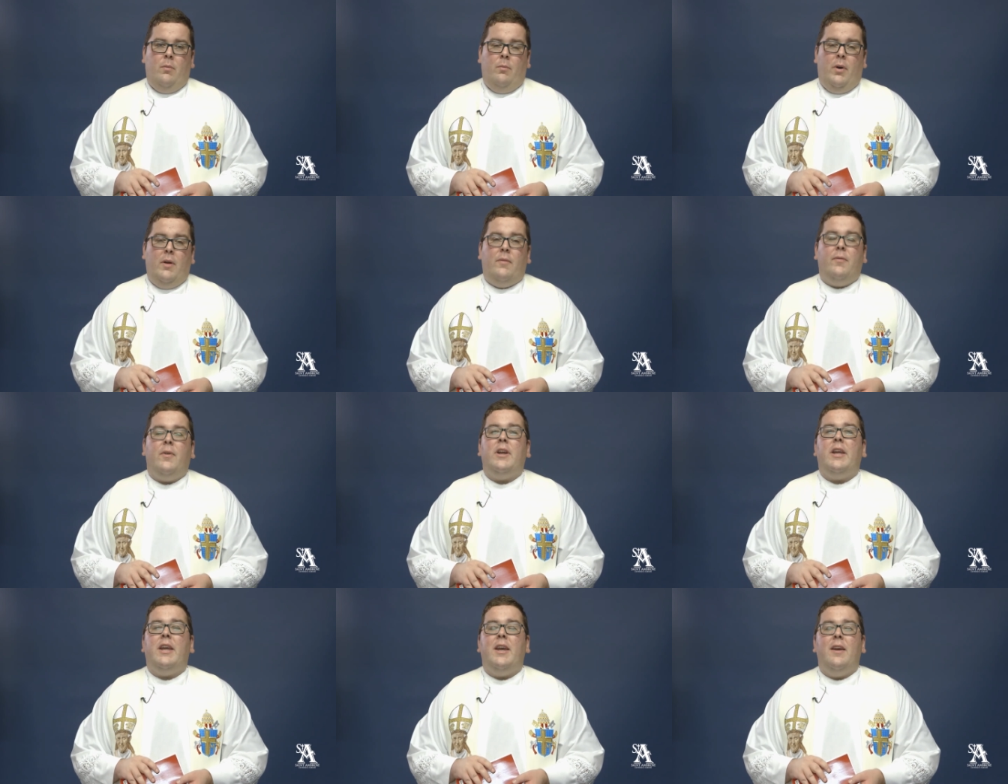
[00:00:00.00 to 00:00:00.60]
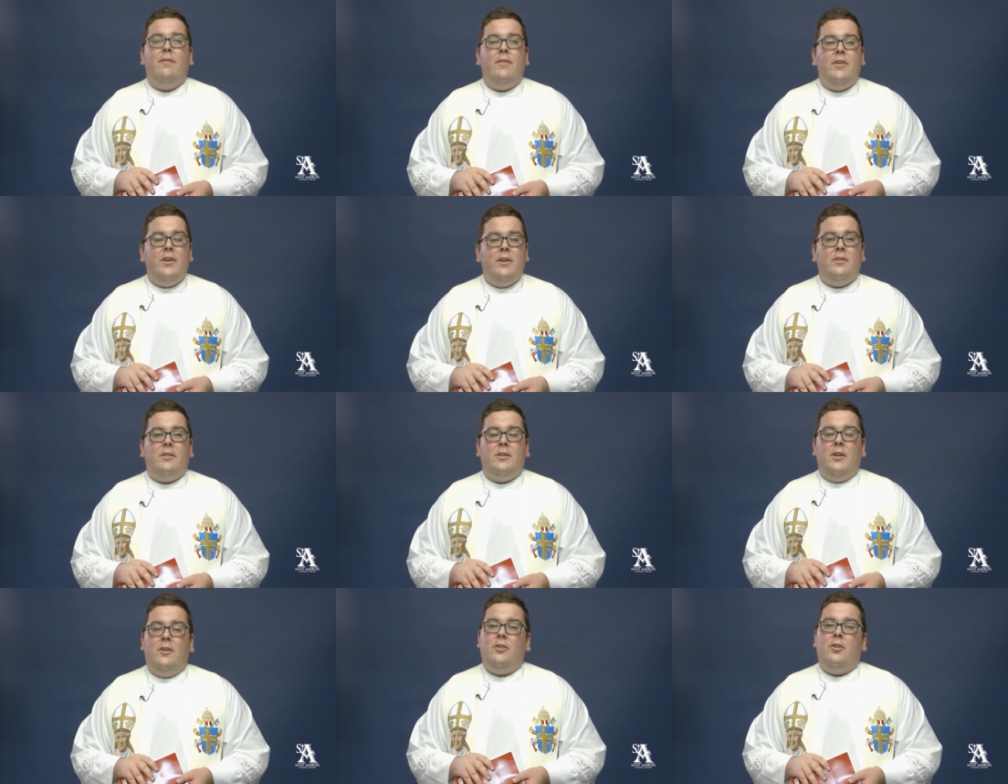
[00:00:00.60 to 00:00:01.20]
But
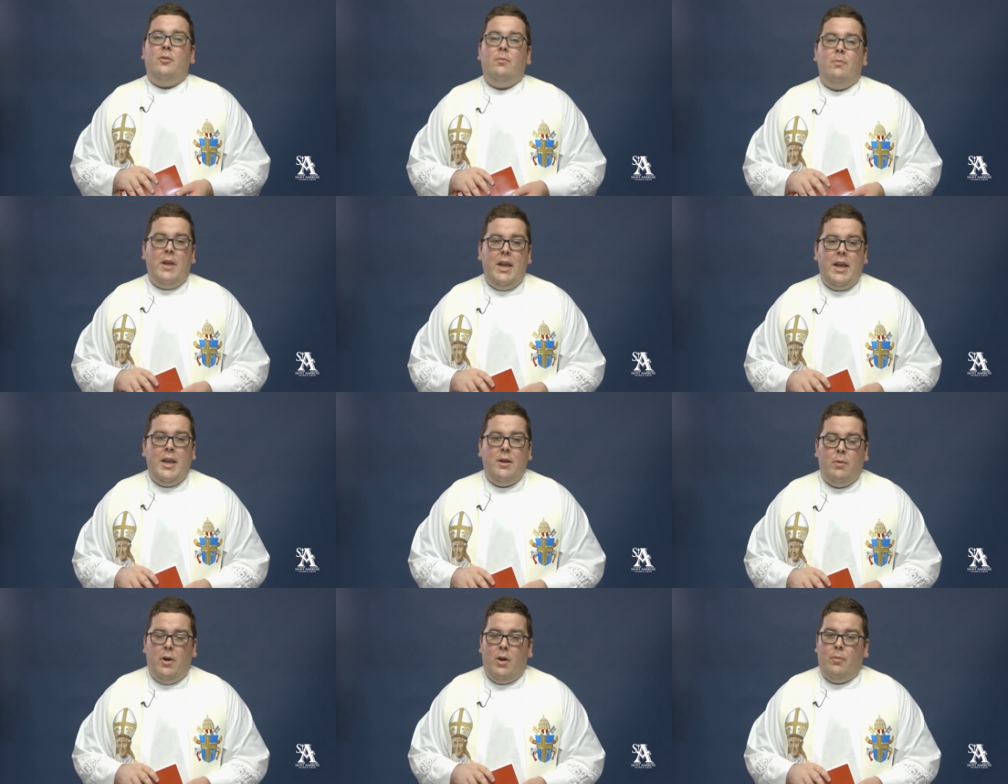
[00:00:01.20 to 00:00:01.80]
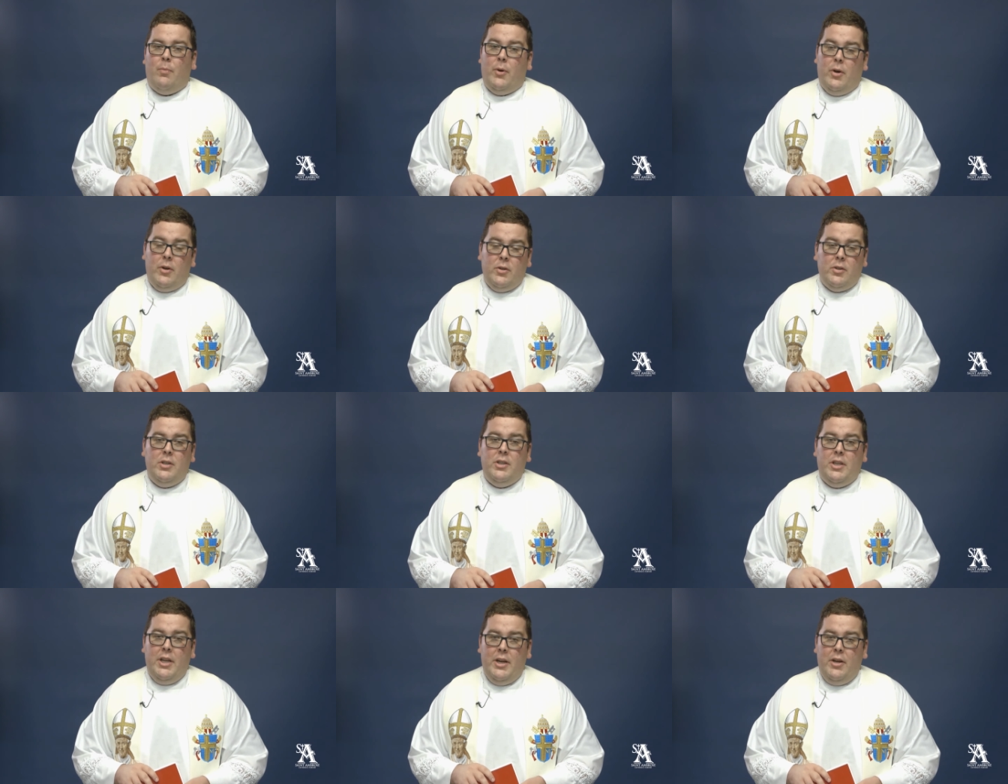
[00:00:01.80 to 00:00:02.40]
forgiveness doesn't mean what a
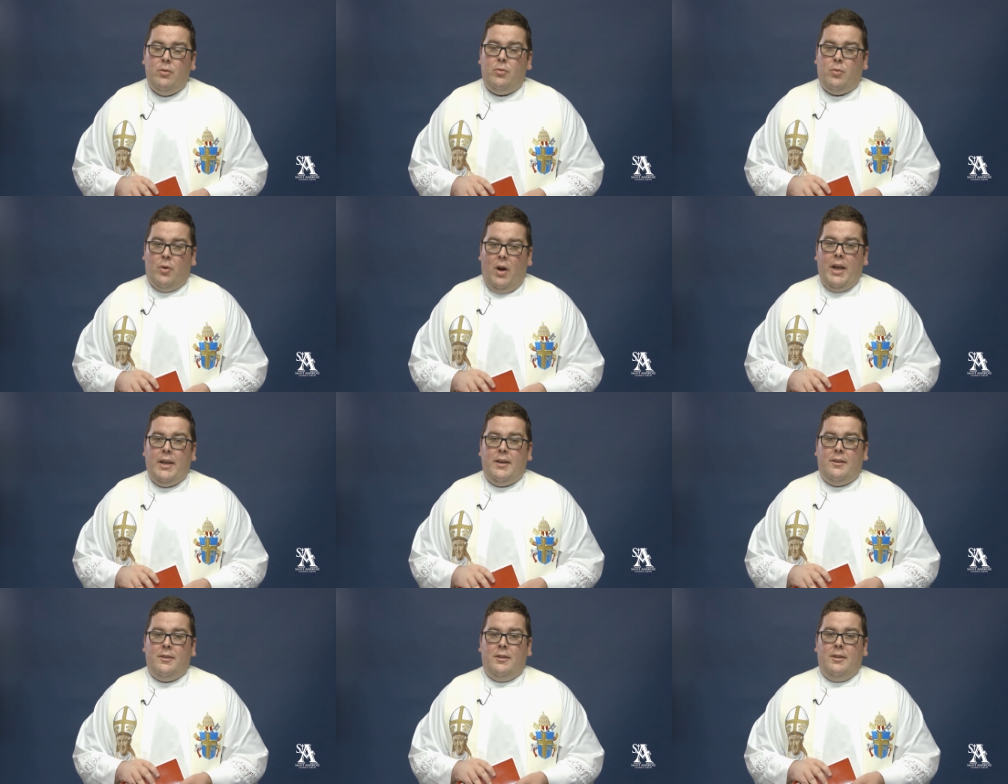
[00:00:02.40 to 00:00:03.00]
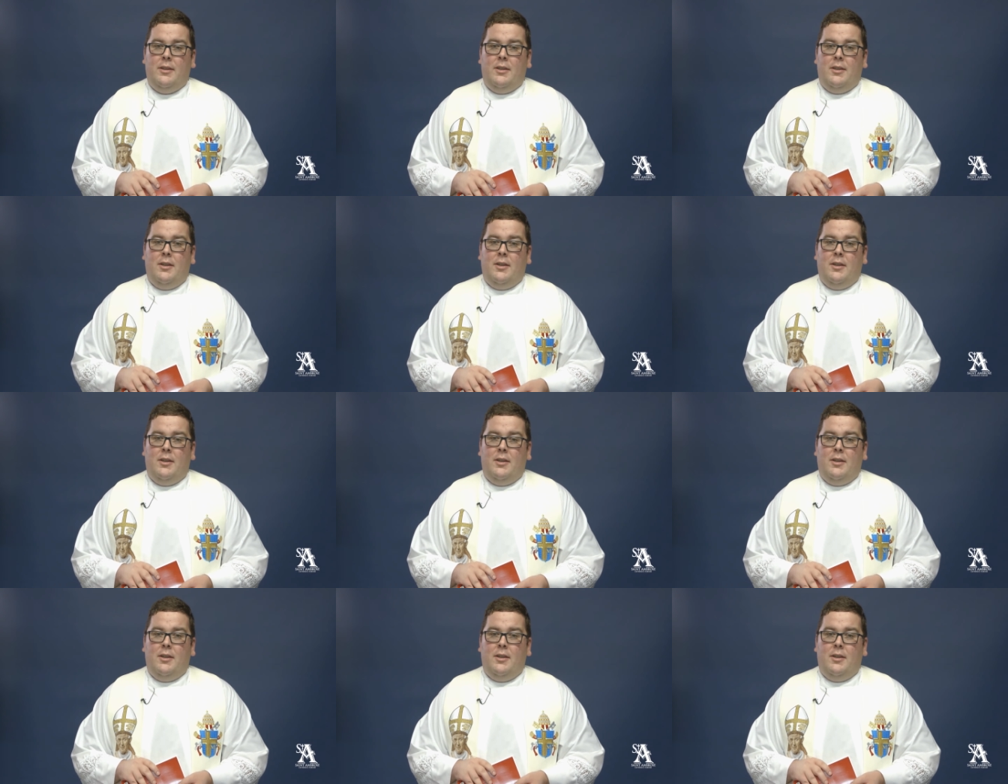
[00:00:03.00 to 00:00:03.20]
person did is right.